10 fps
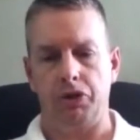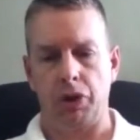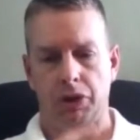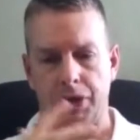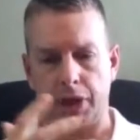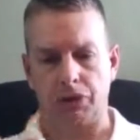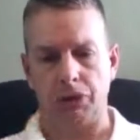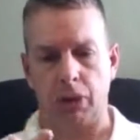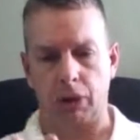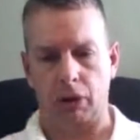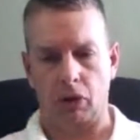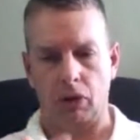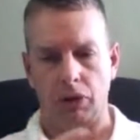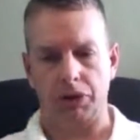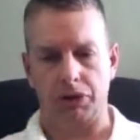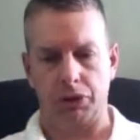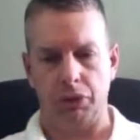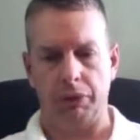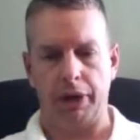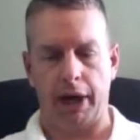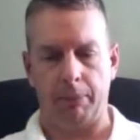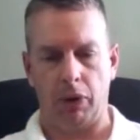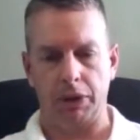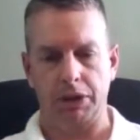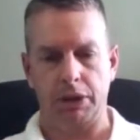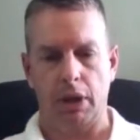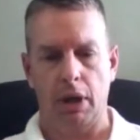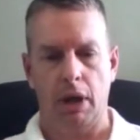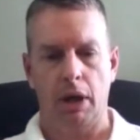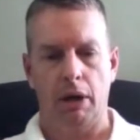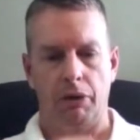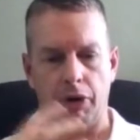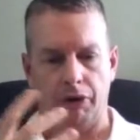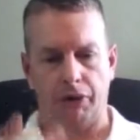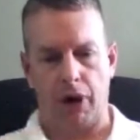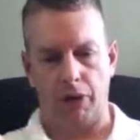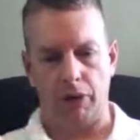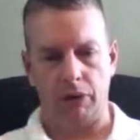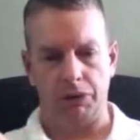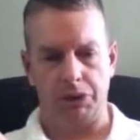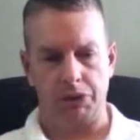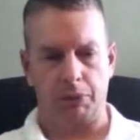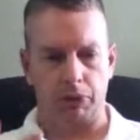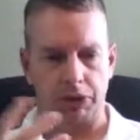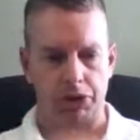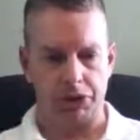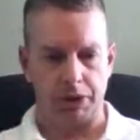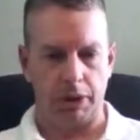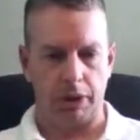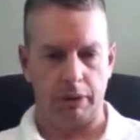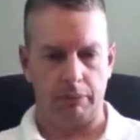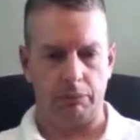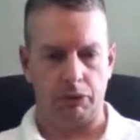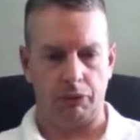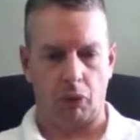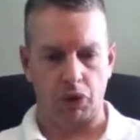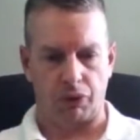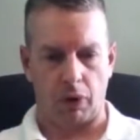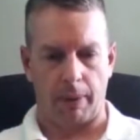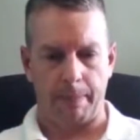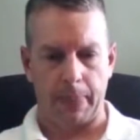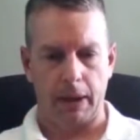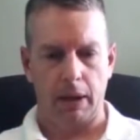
She also had 2 young girls, 2 and 9 months. Their father, she was supposedly just divorced from.